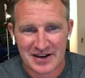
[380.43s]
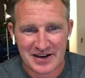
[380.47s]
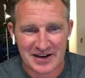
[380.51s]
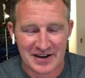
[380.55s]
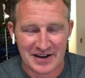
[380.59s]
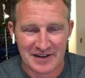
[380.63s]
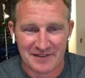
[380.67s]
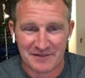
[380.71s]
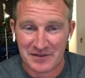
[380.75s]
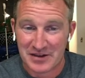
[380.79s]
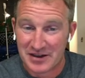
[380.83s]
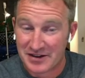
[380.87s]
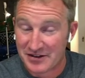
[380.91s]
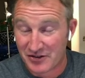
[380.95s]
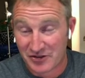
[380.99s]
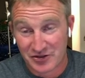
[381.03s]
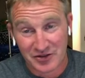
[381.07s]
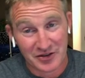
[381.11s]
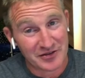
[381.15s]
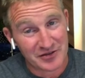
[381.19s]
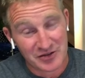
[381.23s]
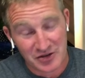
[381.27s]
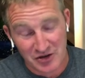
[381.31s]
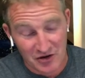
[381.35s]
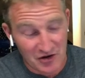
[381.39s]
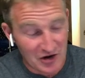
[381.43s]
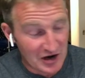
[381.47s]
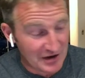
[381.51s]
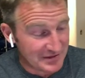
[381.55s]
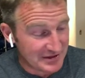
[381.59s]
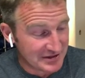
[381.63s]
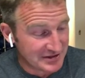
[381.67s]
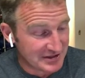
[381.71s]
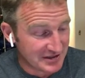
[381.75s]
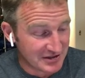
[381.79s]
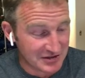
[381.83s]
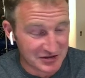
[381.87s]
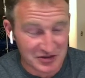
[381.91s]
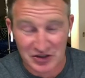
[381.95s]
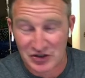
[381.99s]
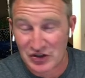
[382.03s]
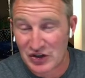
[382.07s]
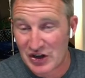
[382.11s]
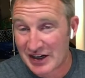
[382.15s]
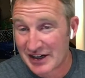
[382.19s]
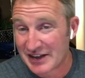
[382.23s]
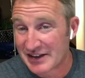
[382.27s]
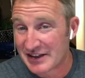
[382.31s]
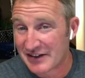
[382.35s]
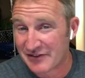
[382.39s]
Um, and there's, you know, obviously there's a
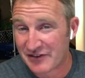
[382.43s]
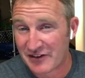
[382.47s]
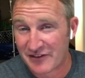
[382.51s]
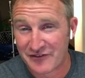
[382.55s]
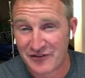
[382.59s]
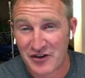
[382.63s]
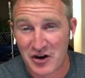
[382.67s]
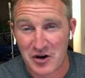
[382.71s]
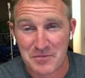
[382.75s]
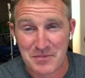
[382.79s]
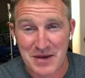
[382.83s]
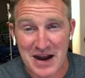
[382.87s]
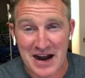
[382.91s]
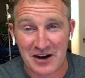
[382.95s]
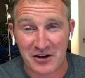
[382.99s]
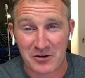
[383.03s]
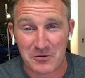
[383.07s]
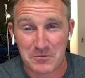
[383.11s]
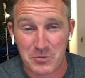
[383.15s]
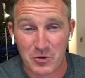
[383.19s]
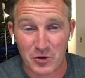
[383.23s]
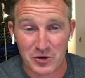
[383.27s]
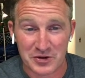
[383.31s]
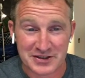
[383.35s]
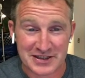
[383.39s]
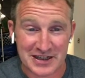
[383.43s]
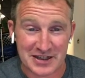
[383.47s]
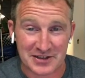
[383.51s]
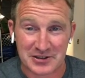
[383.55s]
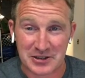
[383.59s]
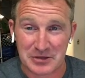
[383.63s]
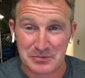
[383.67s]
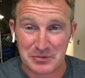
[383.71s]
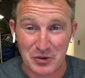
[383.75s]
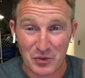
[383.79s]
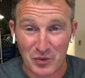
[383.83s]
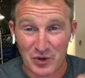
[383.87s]
lot of different foam backer boards out there,